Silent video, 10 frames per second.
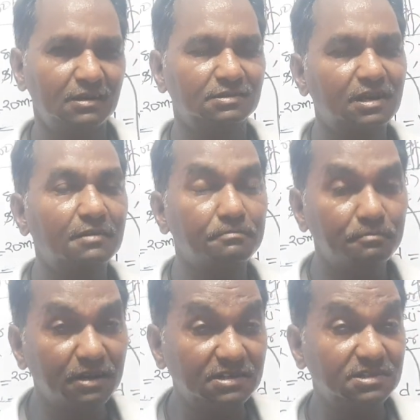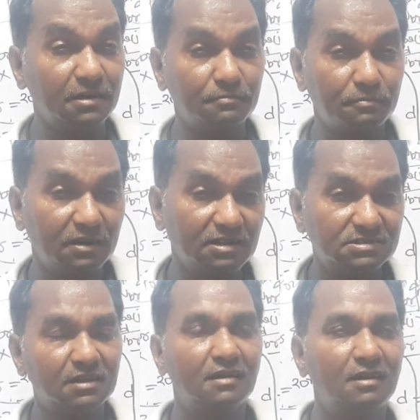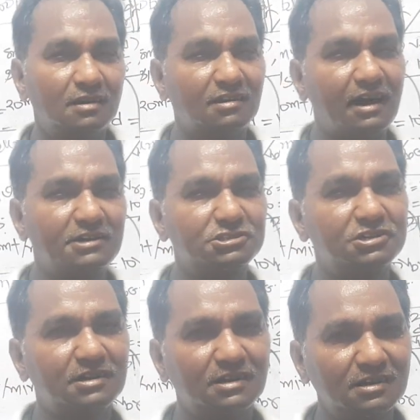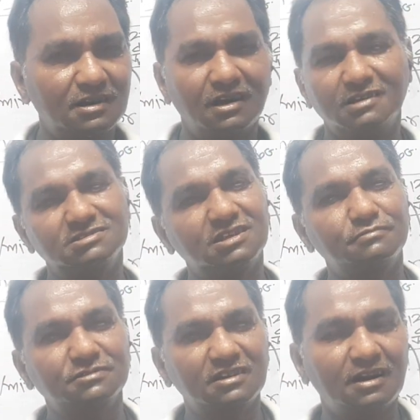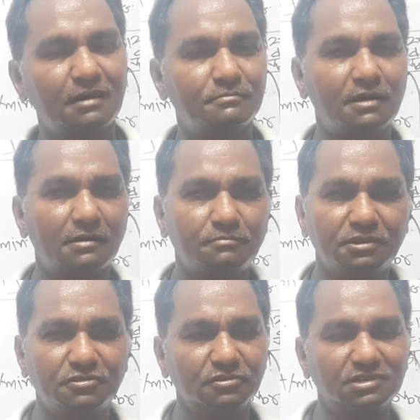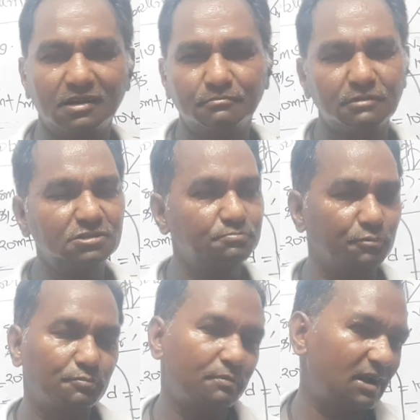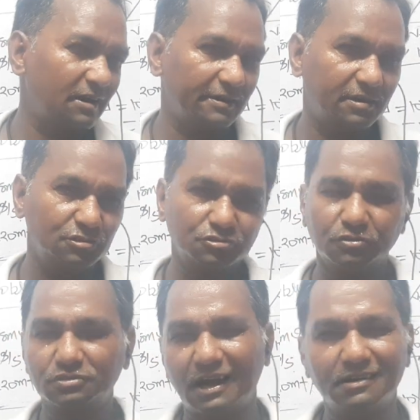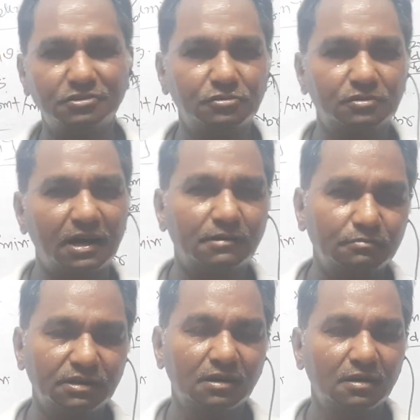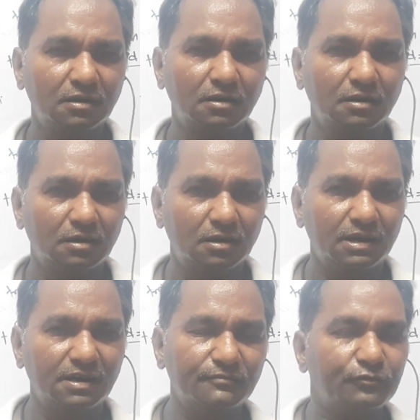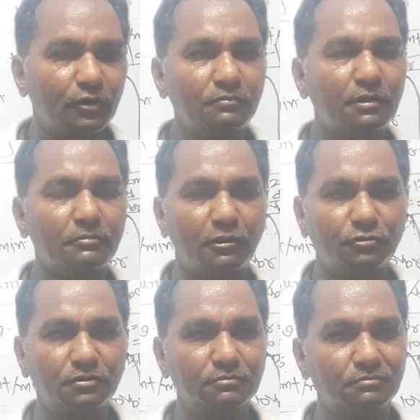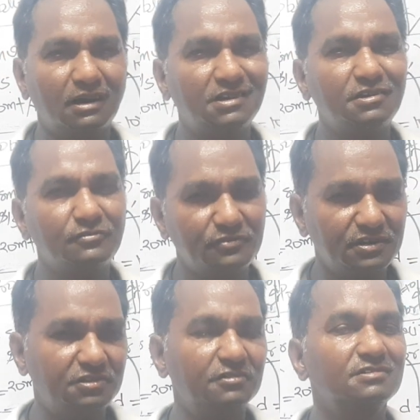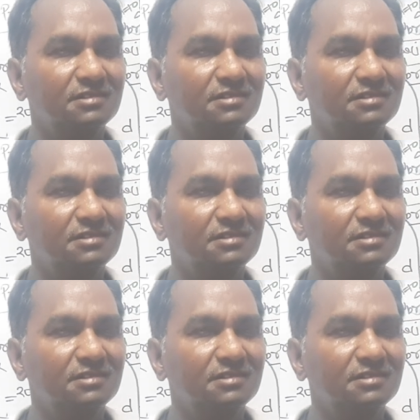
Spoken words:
then please like, share and subscribe my videos, and must put bell icon so that you can be informed about my new videos.